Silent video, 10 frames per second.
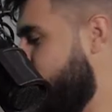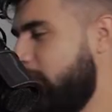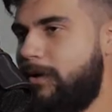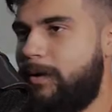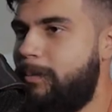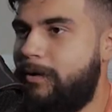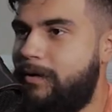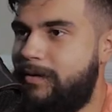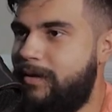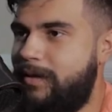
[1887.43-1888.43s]
fell
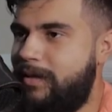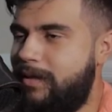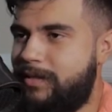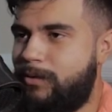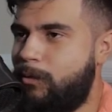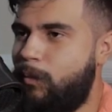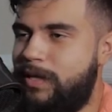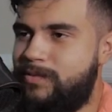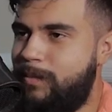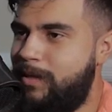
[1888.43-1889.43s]
apart. Like there were
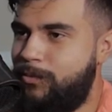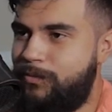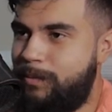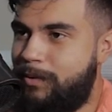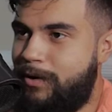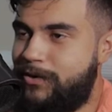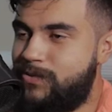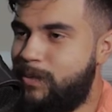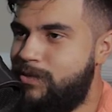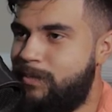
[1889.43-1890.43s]
way too many moving
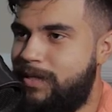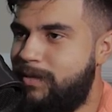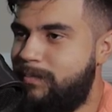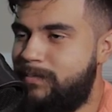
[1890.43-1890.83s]
parts, way too many.